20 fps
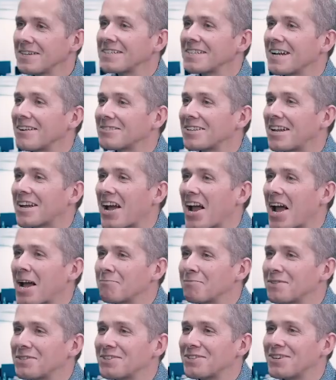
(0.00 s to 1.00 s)
This sounds
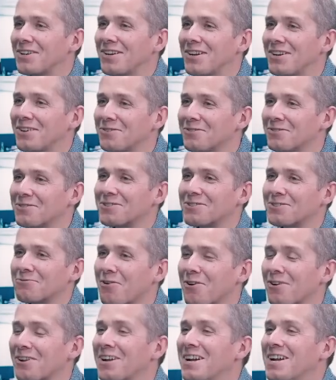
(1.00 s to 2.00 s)
silence. Like
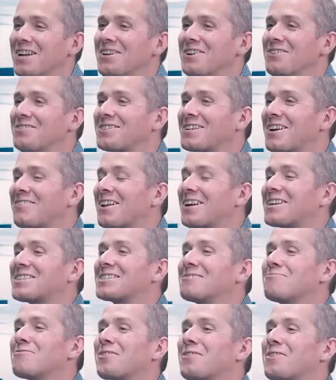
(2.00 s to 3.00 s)
absolute twaddle. You
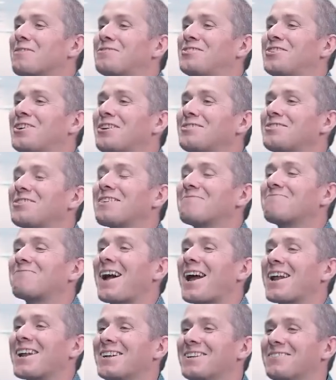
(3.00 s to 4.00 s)
sound like someone on the
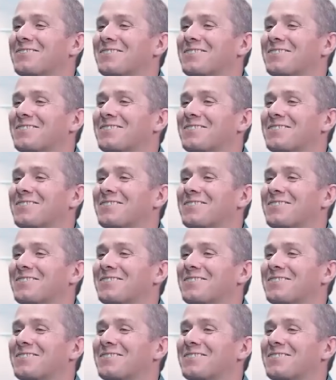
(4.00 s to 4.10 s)
judging panel